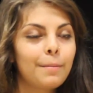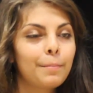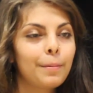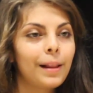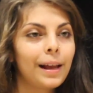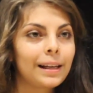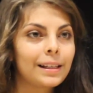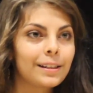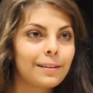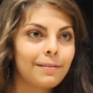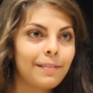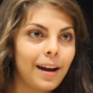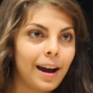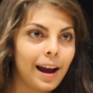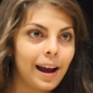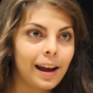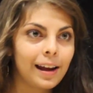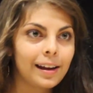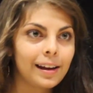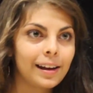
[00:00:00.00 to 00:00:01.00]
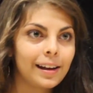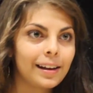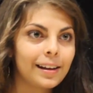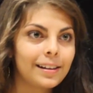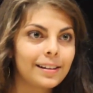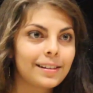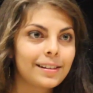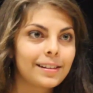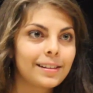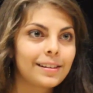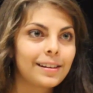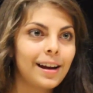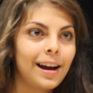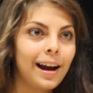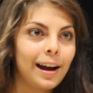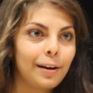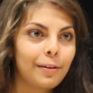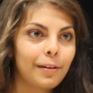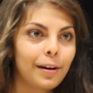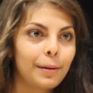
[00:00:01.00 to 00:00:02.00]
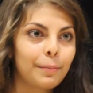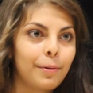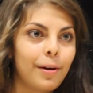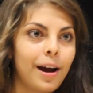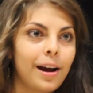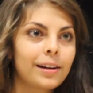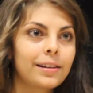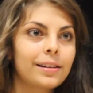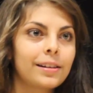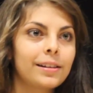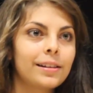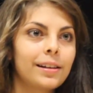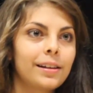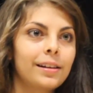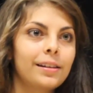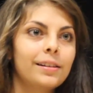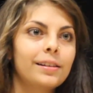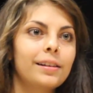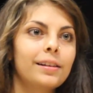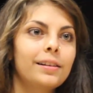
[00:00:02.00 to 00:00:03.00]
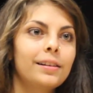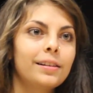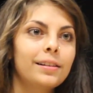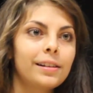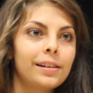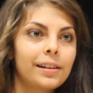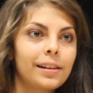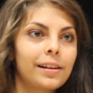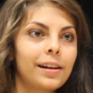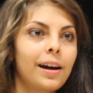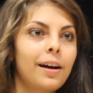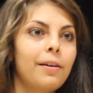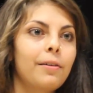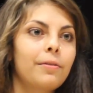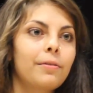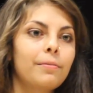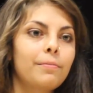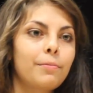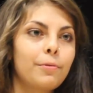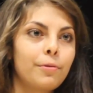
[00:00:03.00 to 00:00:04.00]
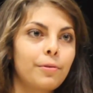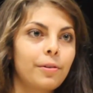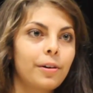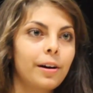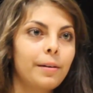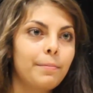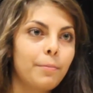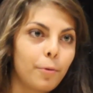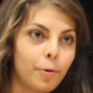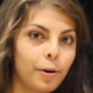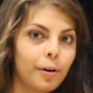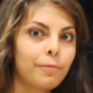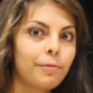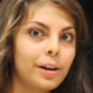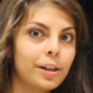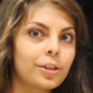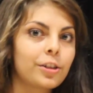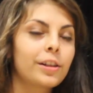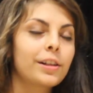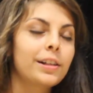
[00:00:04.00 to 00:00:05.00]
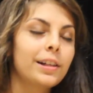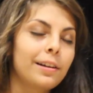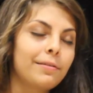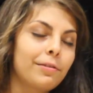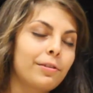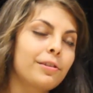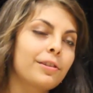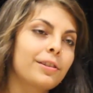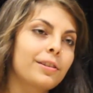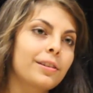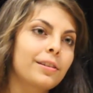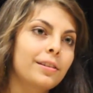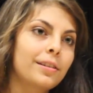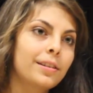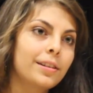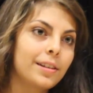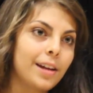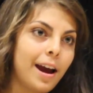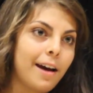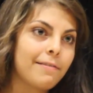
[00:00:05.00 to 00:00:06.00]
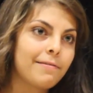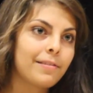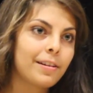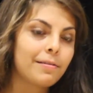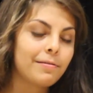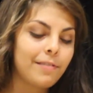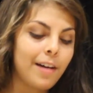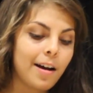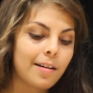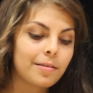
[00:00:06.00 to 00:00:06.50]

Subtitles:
complexify its hiring practices in seeking out more, a more racially diverse staff and